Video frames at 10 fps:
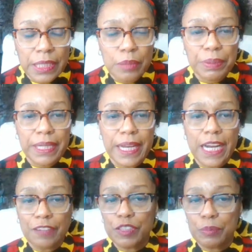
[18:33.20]
but
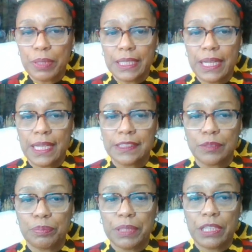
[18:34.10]
everybody has
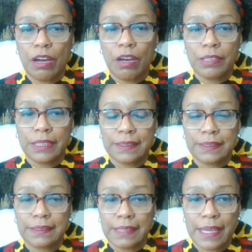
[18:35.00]
to be on the
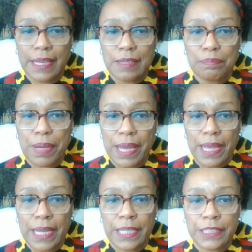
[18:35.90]
same
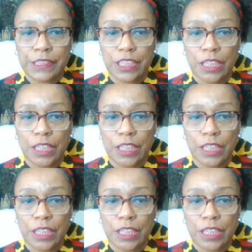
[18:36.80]
page